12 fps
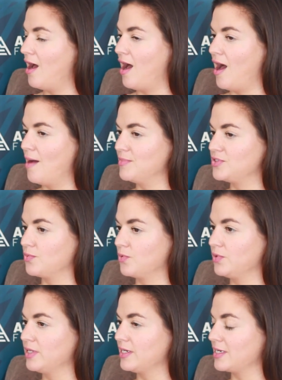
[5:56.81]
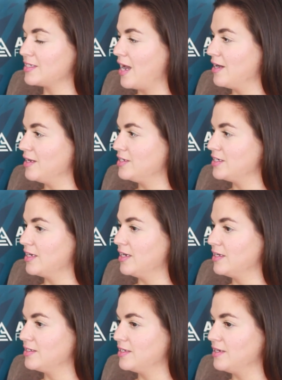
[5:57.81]
Um, so we're really excited to,
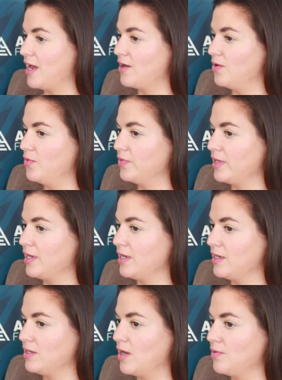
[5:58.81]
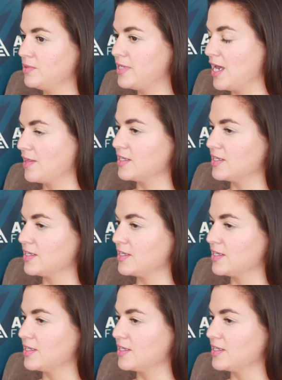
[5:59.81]
to not only, you know, take